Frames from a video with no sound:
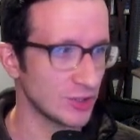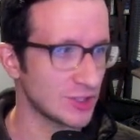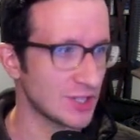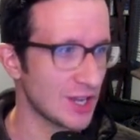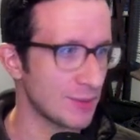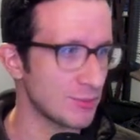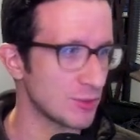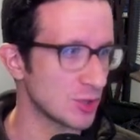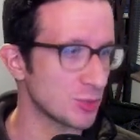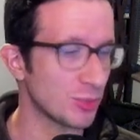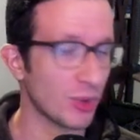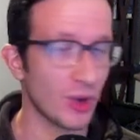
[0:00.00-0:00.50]

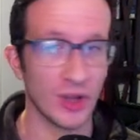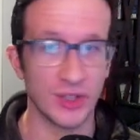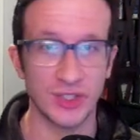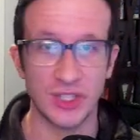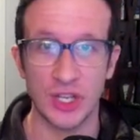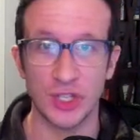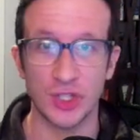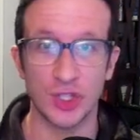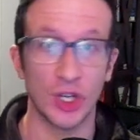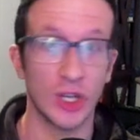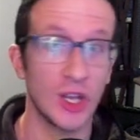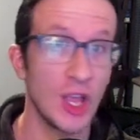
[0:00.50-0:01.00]
Every time there's
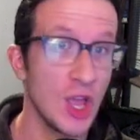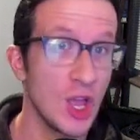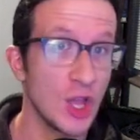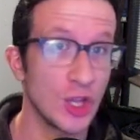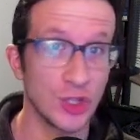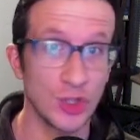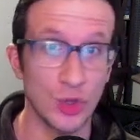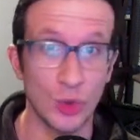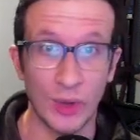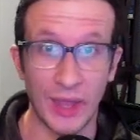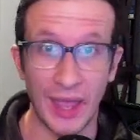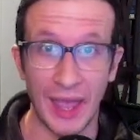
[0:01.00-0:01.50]
pawn tension,
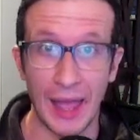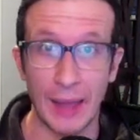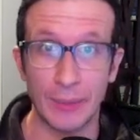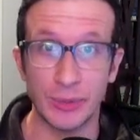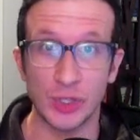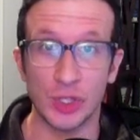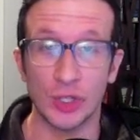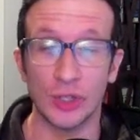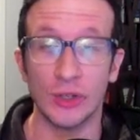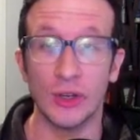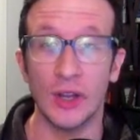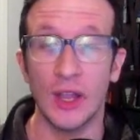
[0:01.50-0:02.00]
you
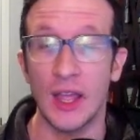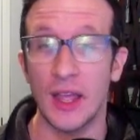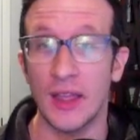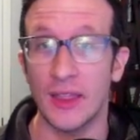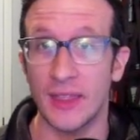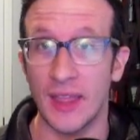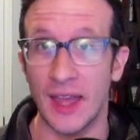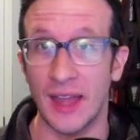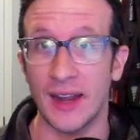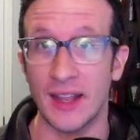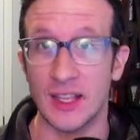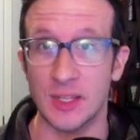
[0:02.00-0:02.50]
capture,
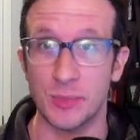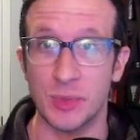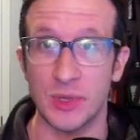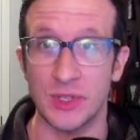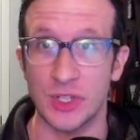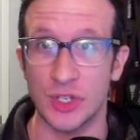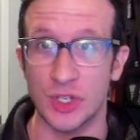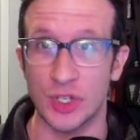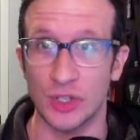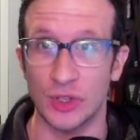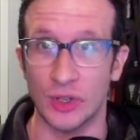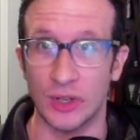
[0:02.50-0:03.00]
that has
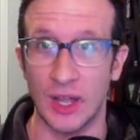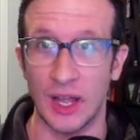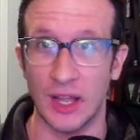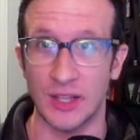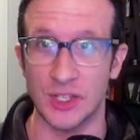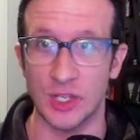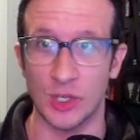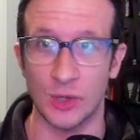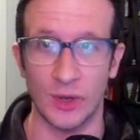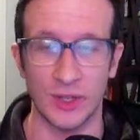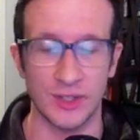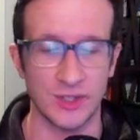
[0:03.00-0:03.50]
positional
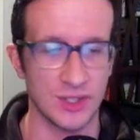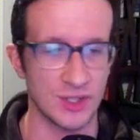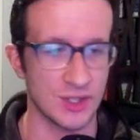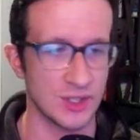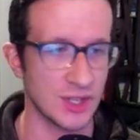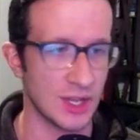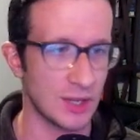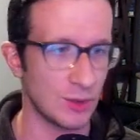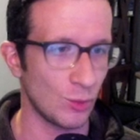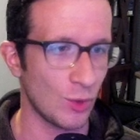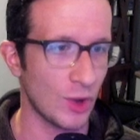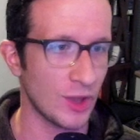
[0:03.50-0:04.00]
consequences.